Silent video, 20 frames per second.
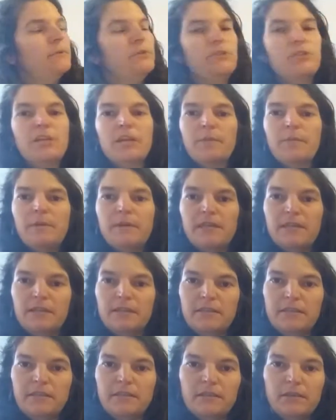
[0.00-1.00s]

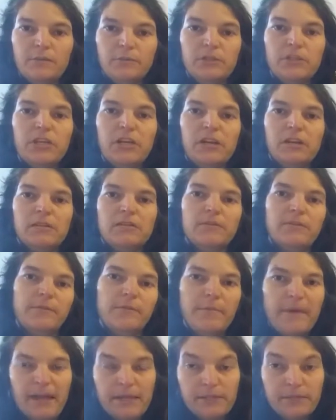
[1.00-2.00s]
chickpeas, which I also have
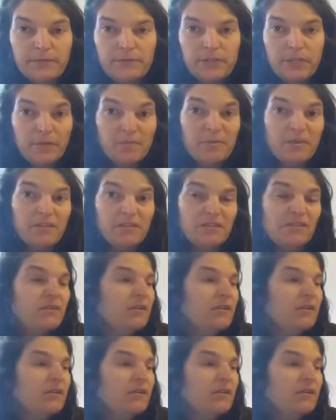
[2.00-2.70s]
a batch of chickpeas